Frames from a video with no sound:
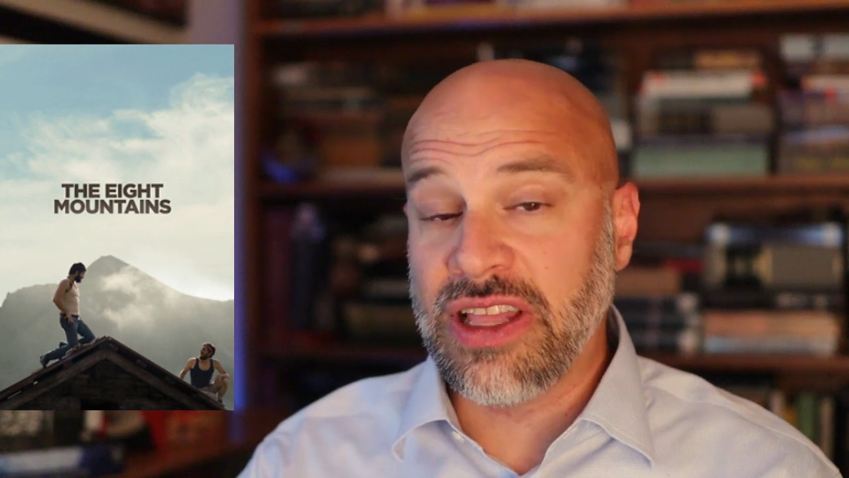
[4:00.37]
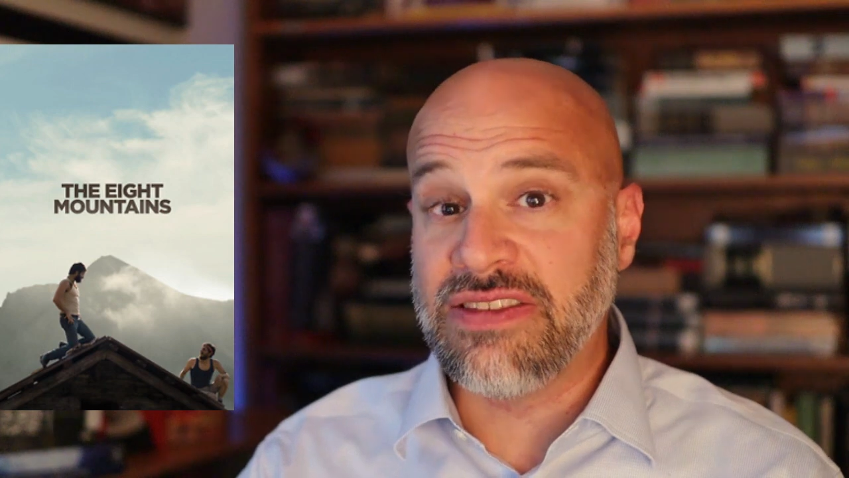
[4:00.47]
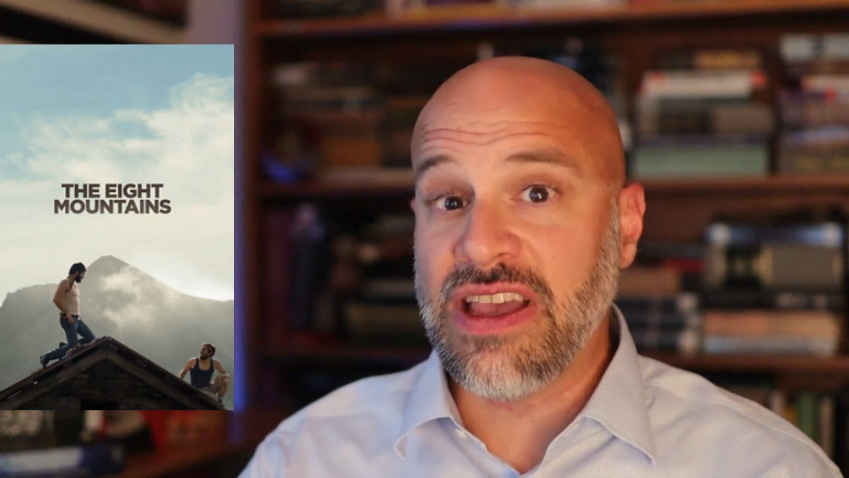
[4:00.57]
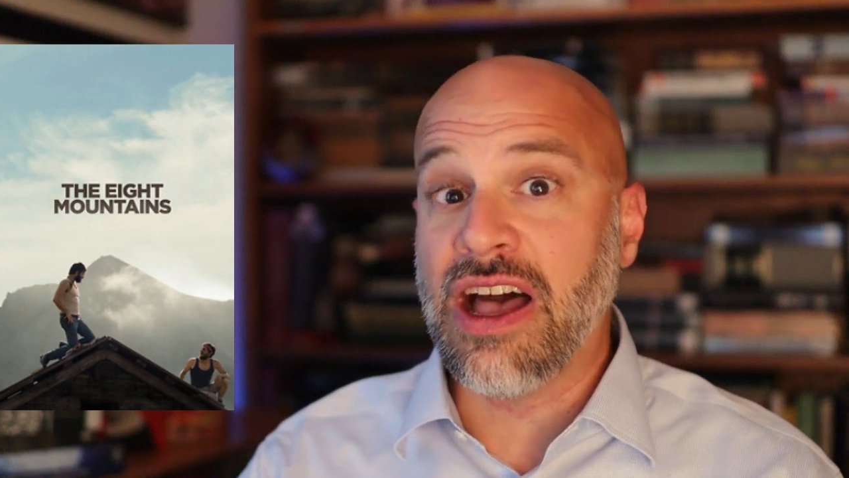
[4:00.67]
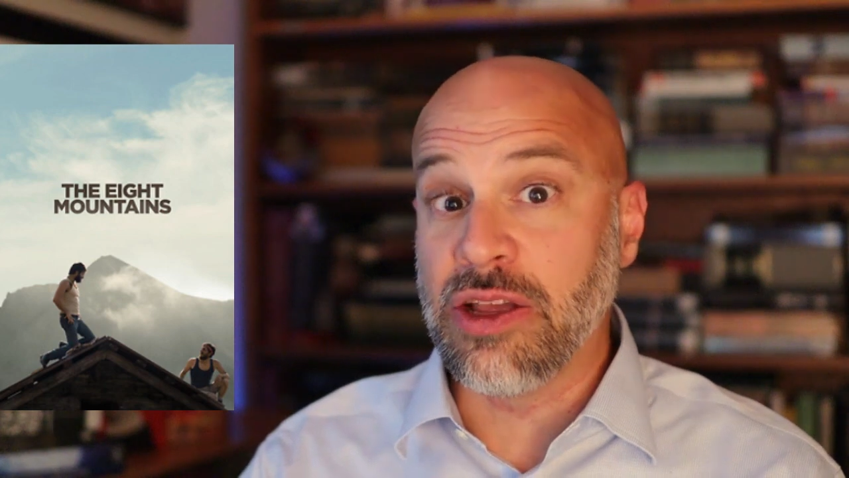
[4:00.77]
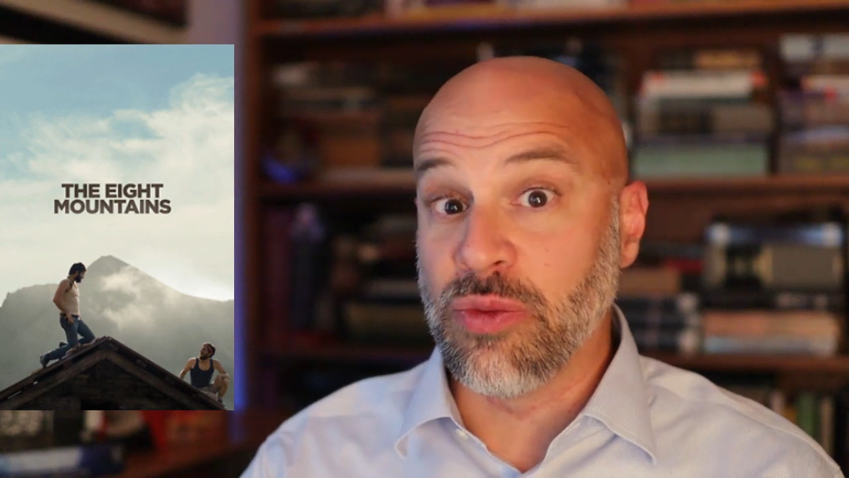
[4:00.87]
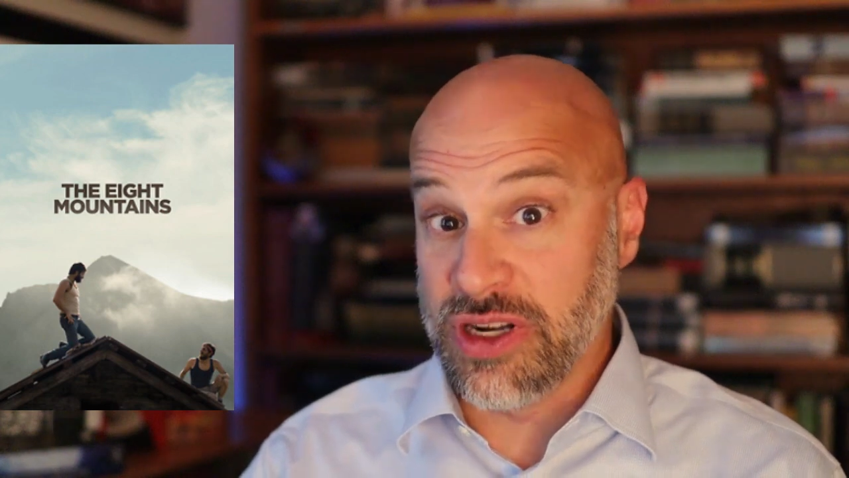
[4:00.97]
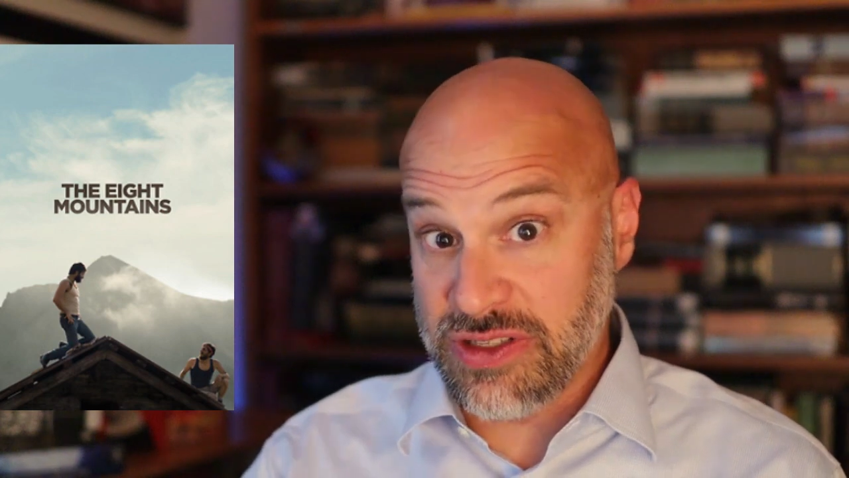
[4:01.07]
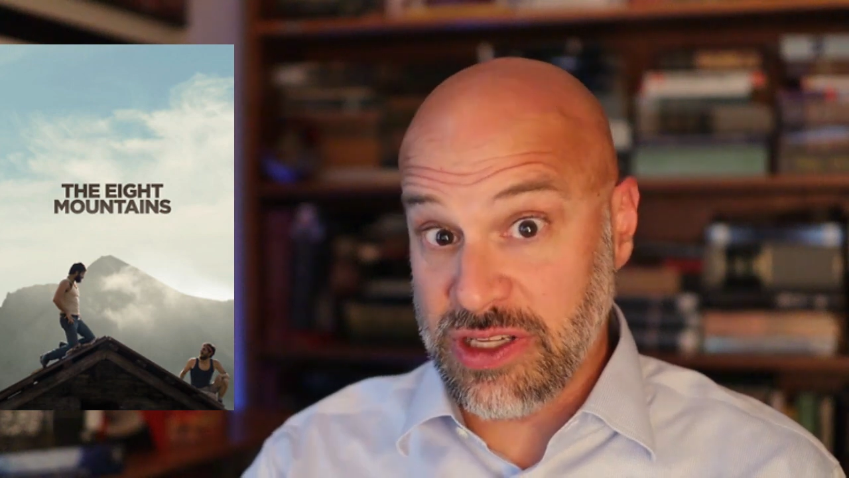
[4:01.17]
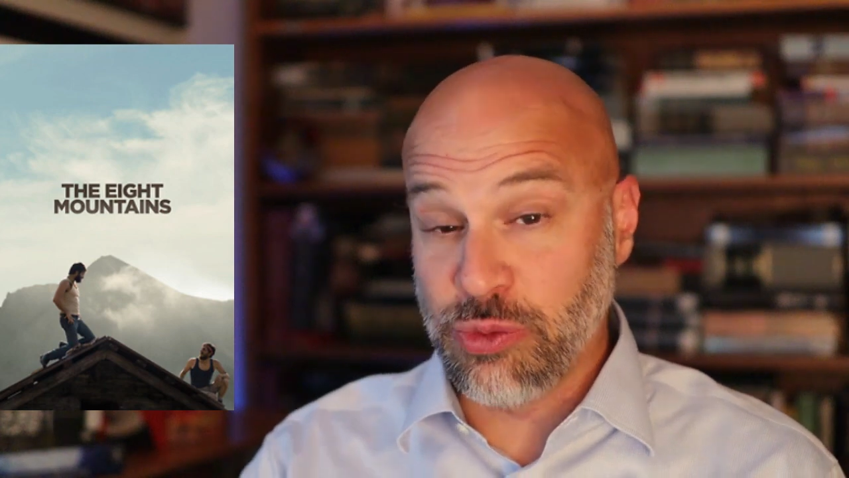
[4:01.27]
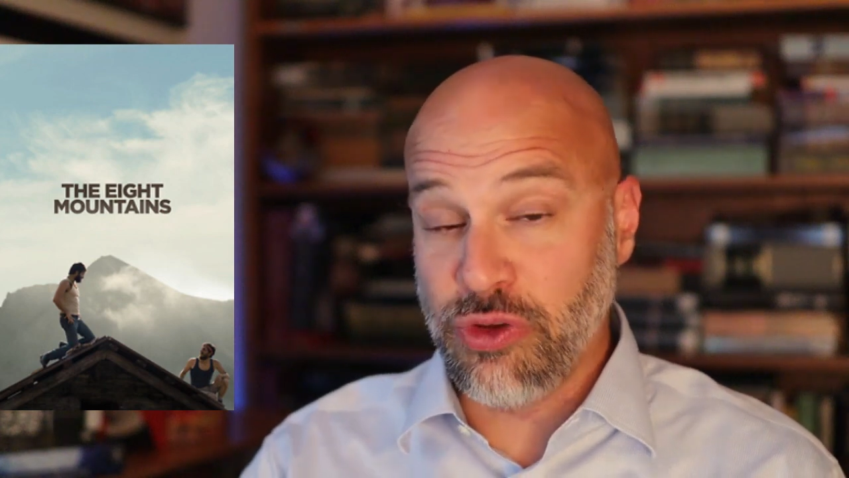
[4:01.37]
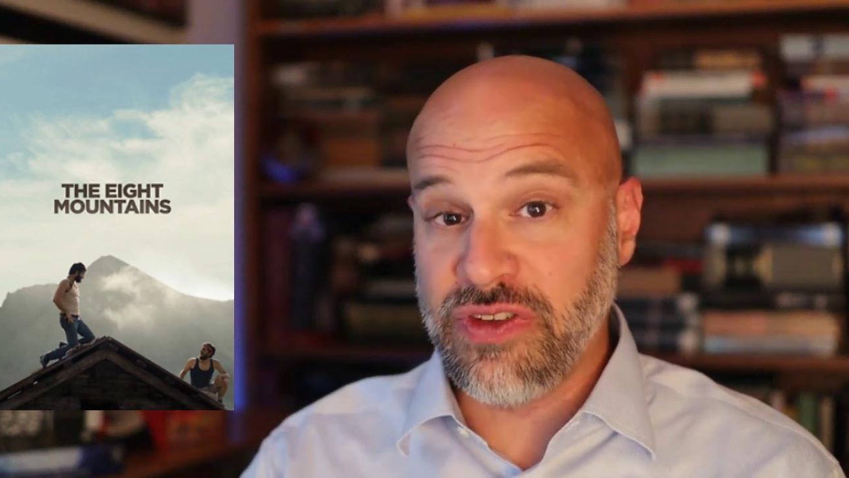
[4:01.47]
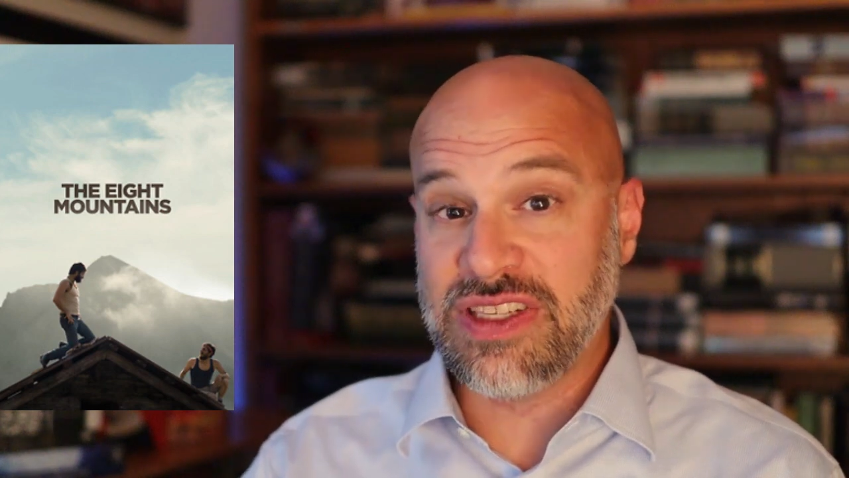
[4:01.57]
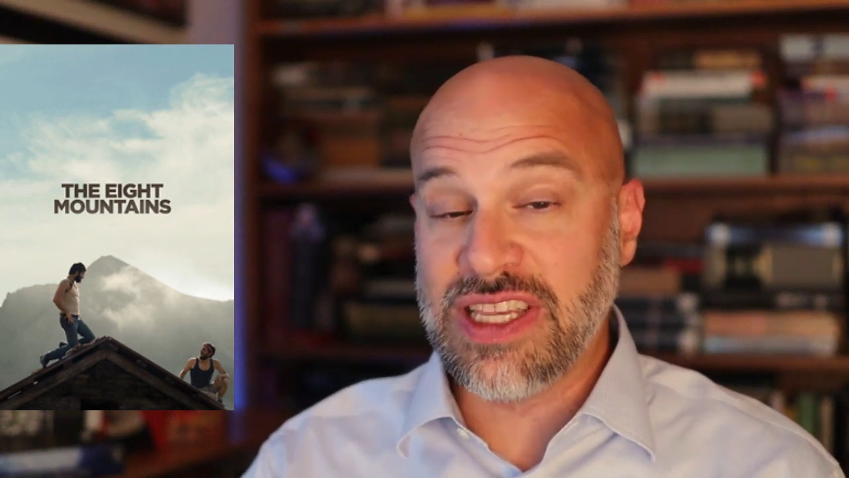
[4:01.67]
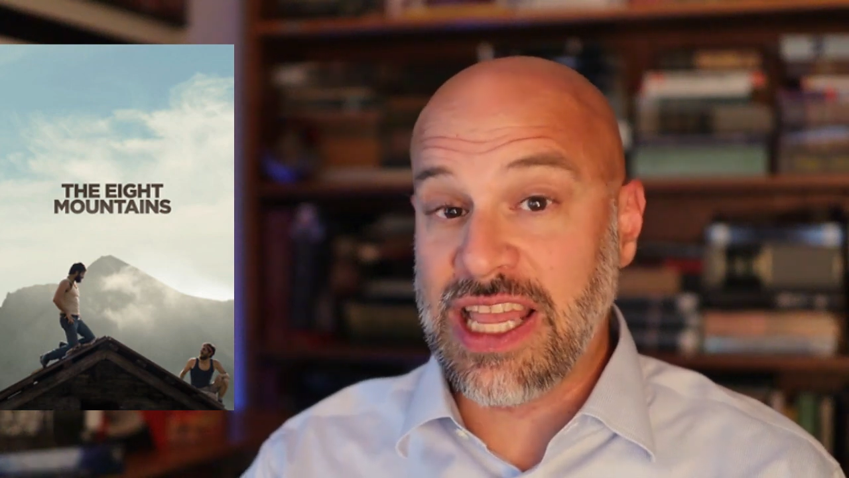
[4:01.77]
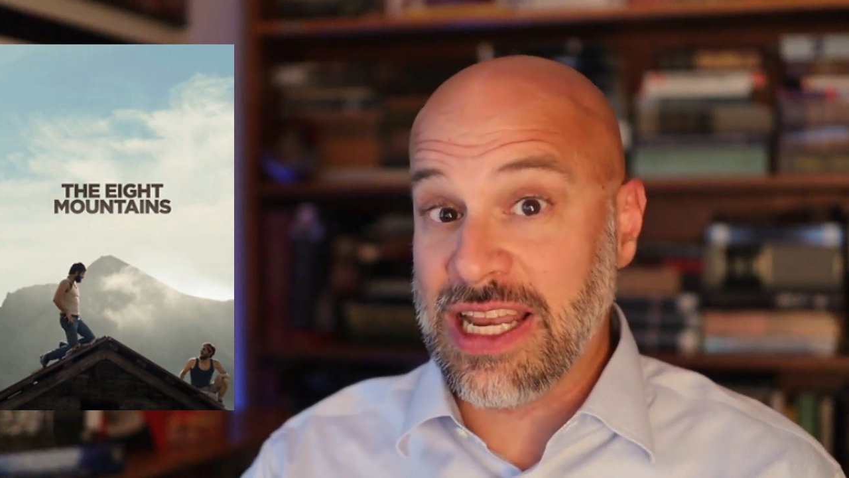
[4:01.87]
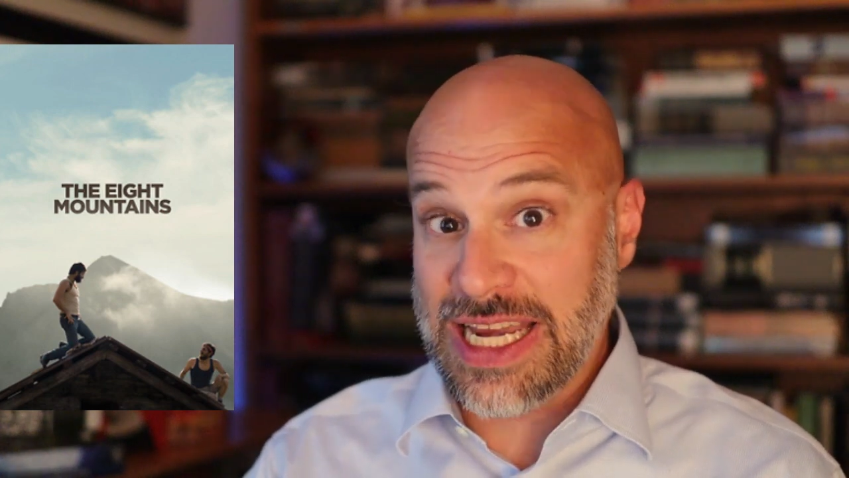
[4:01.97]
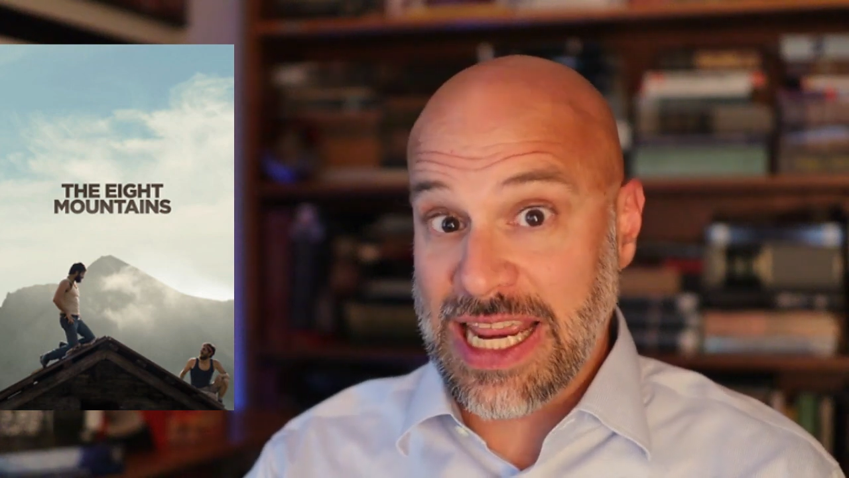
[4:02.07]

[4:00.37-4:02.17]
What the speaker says: Italian one, as this movie is set in